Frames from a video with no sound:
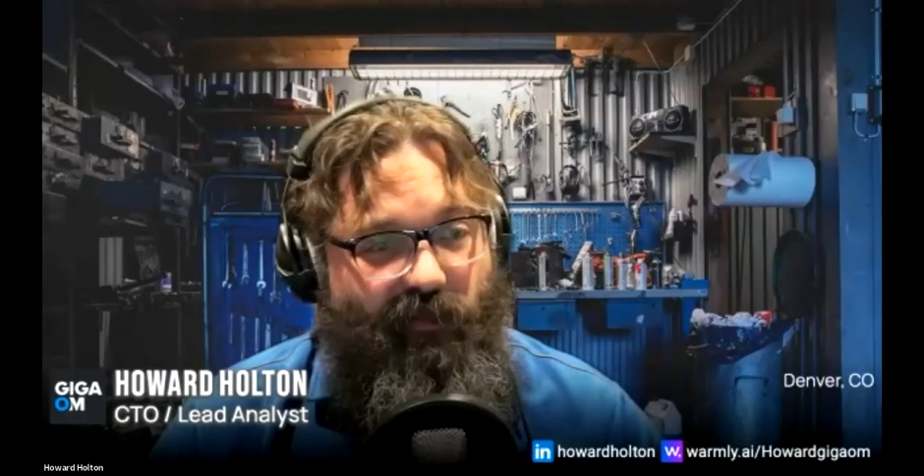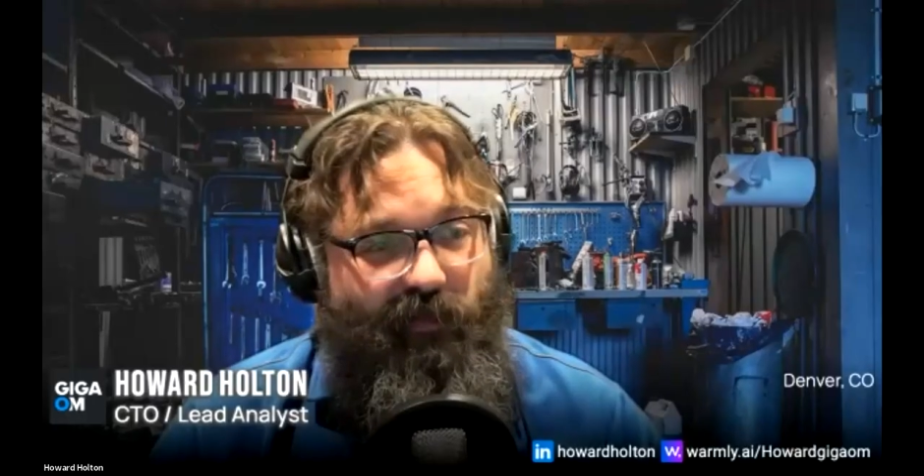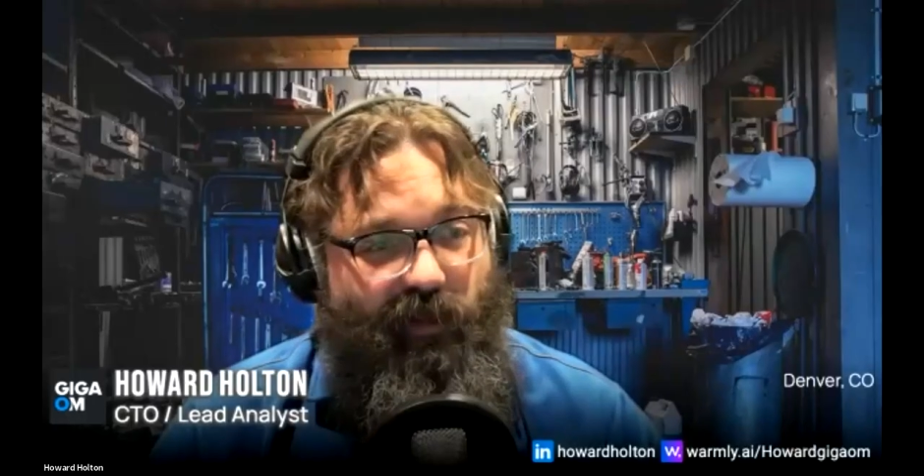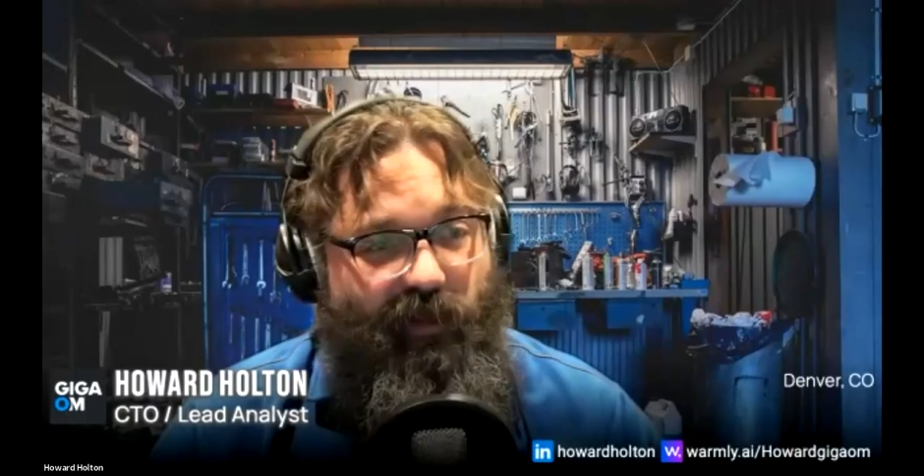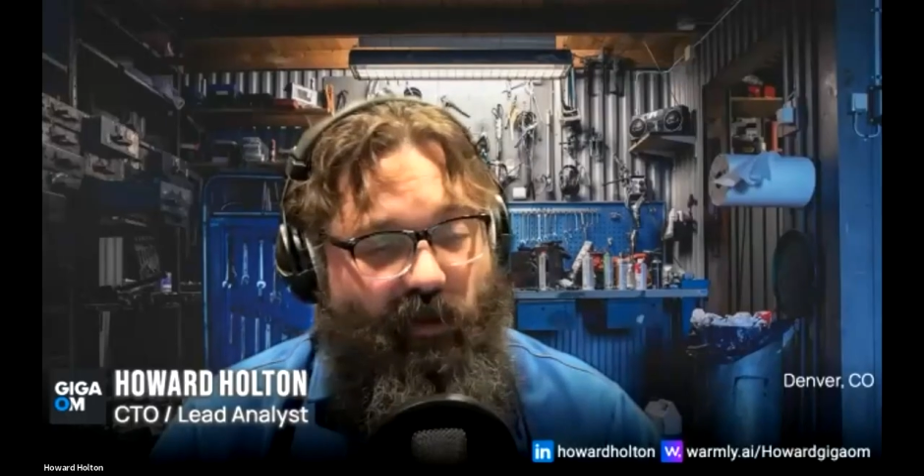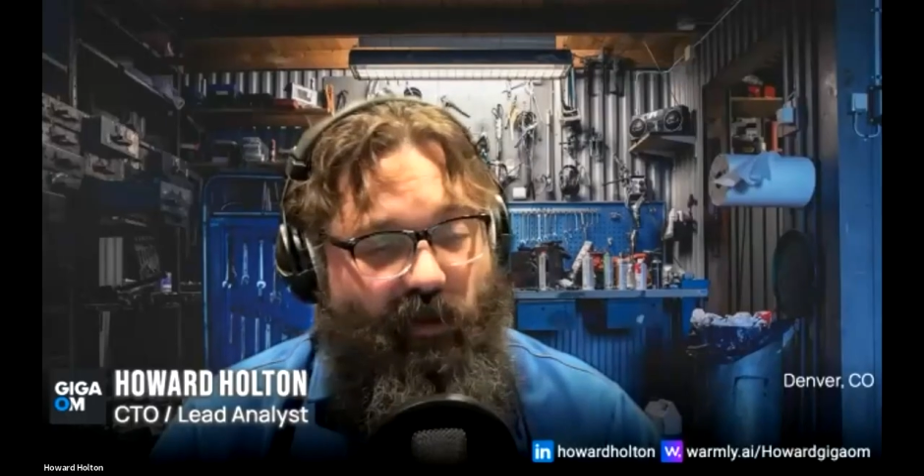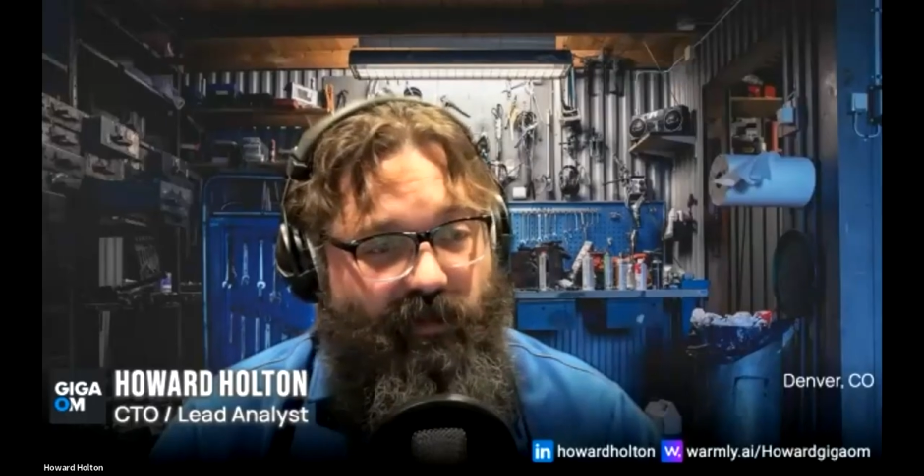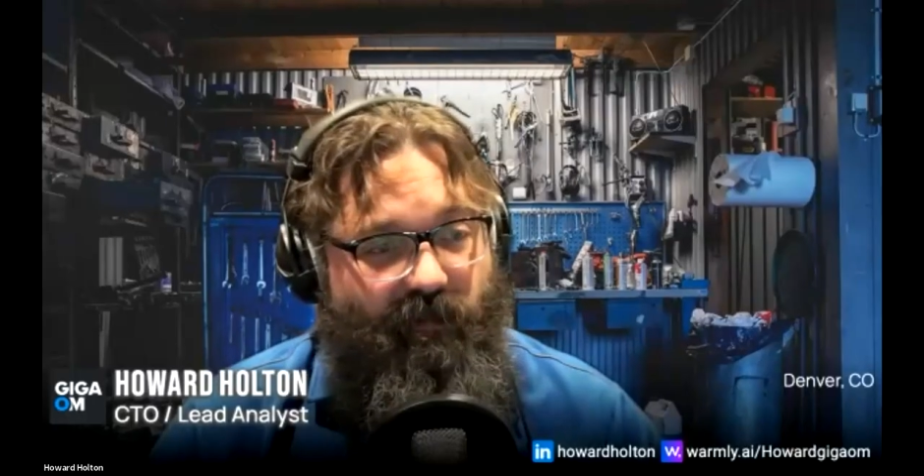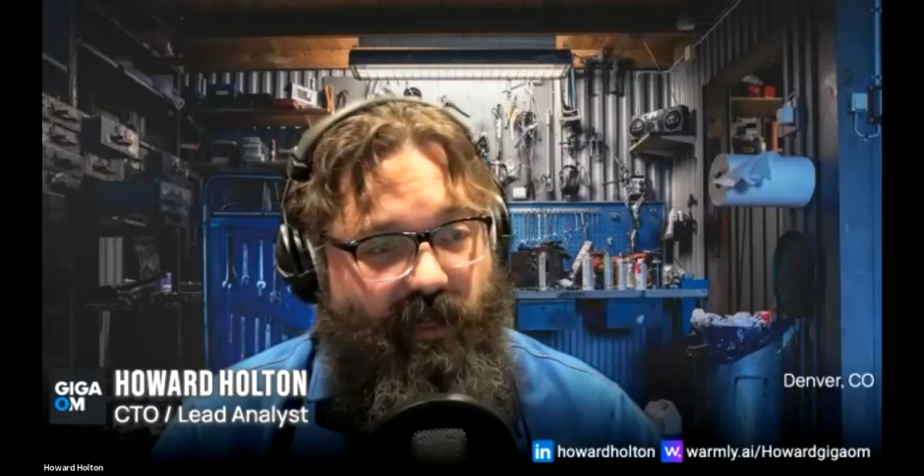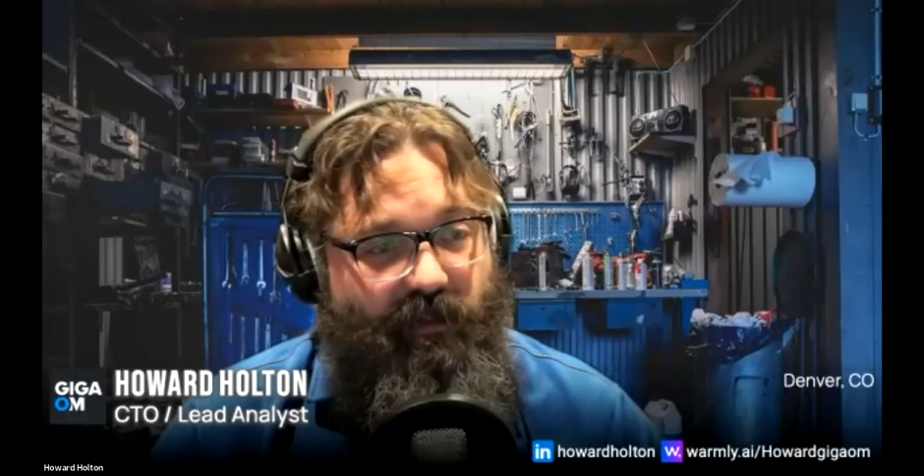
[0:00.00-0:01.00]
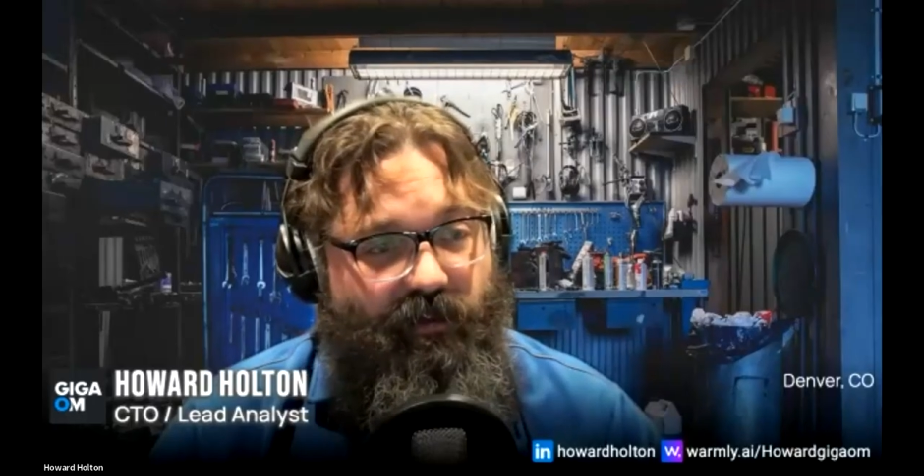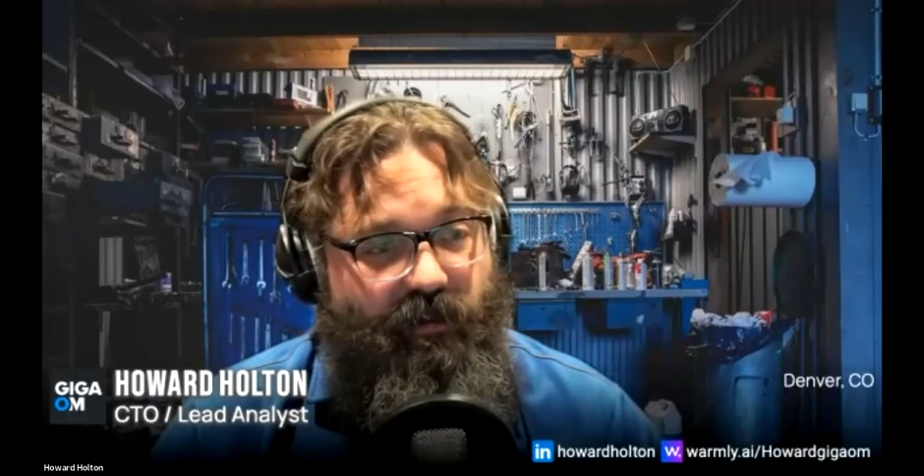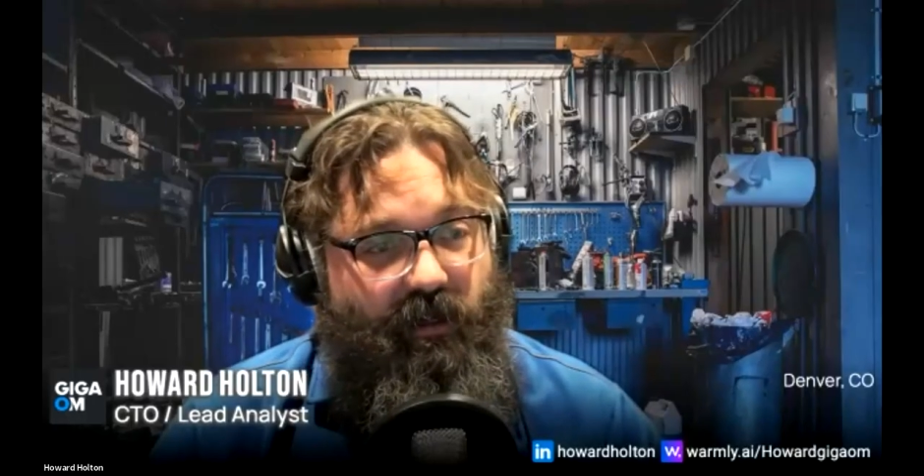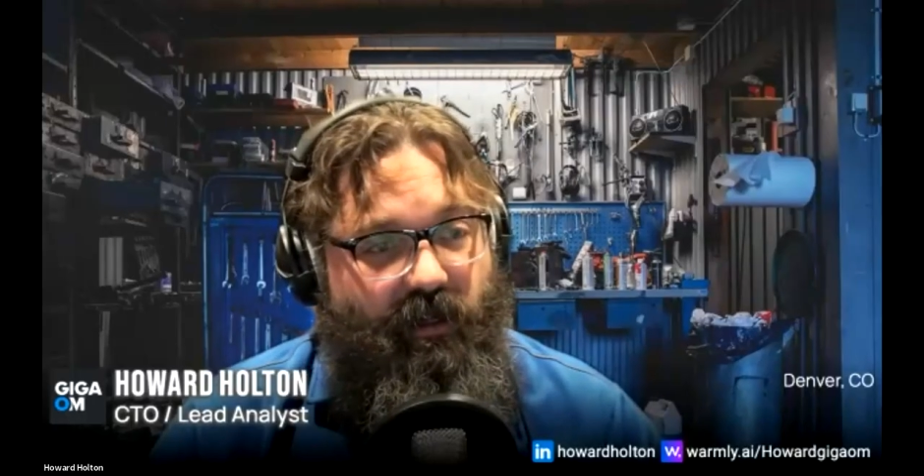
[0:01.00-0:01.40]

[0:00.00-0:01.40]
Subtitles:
your service mesh